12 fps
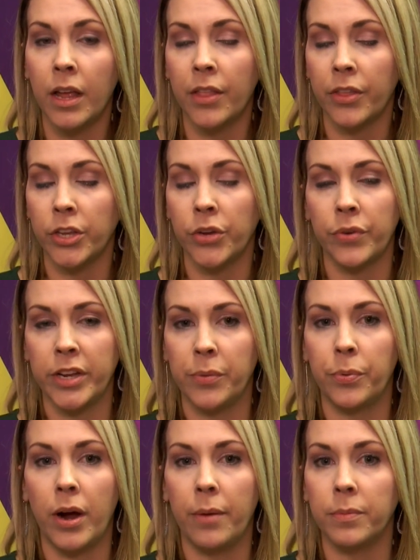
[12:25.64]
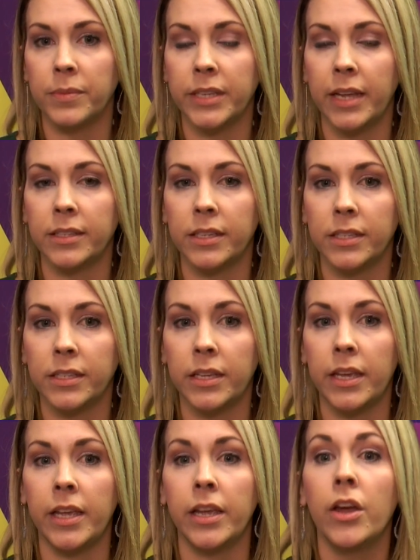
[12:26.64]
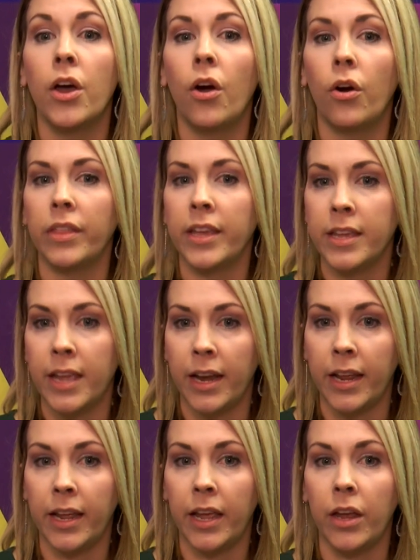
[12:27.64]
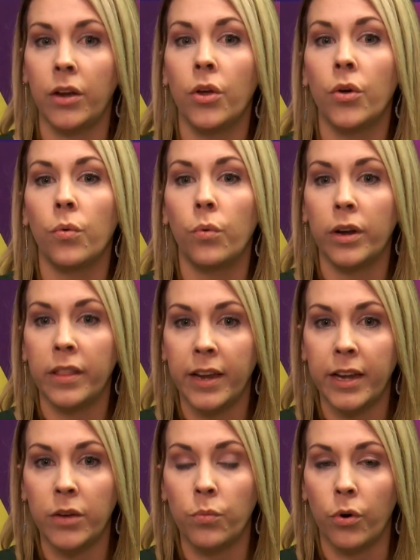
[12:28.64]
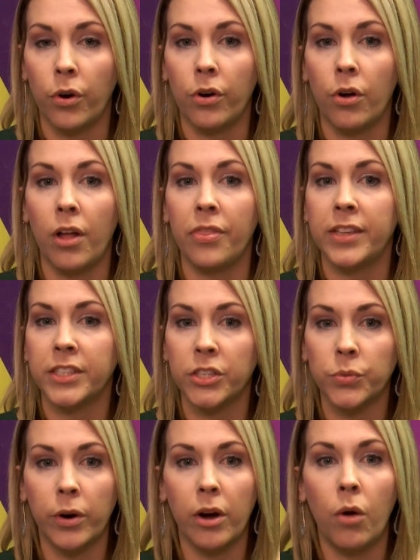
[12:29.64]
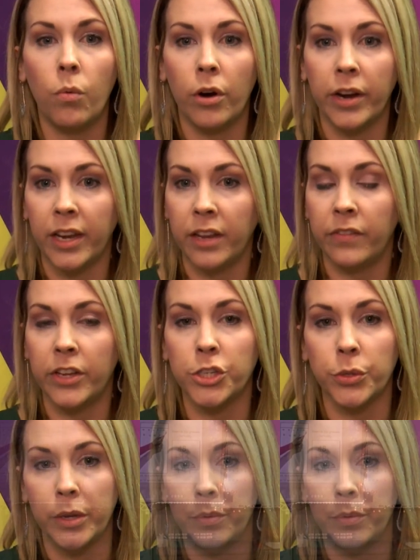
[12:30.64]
the Eureka problem set, to see, are they getting it? What do they need work on? This is where I'll work individually